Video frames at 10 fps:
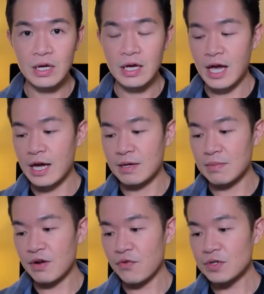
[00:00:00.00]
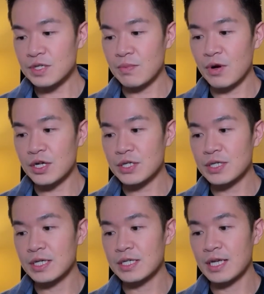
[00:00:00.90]
and my first impression
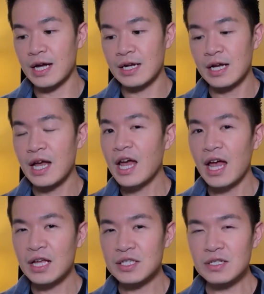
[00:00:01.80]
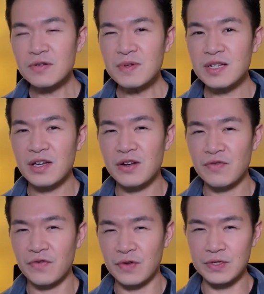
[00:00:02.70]
is that it's a little bit
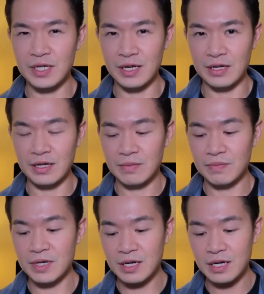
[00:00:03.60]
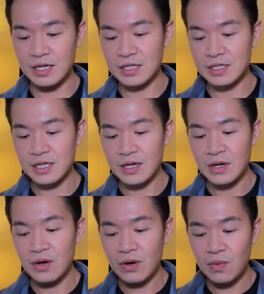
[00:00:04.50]
confusing because
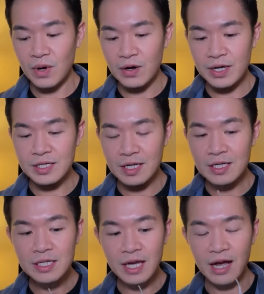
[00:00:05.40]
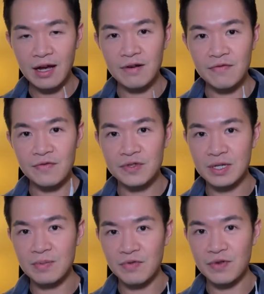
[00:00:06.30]
while it does have
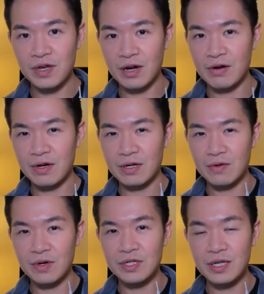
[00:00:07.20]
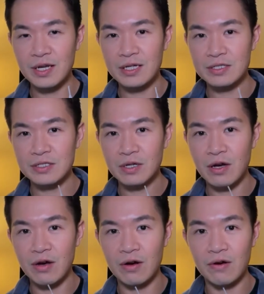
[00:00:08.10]
some of the characteristics
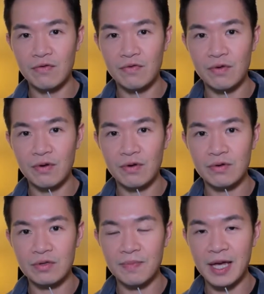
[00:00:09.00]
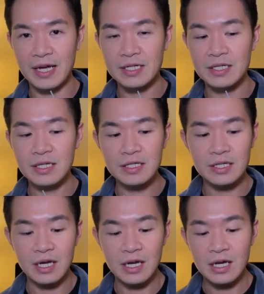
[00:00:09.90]
of the Pegasus,
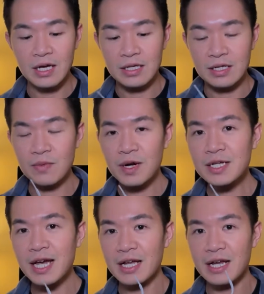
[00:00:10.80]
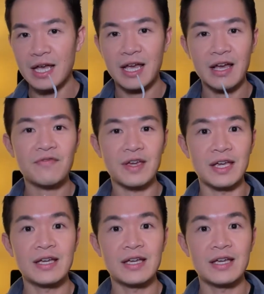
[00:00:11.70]
they run kind of heavy.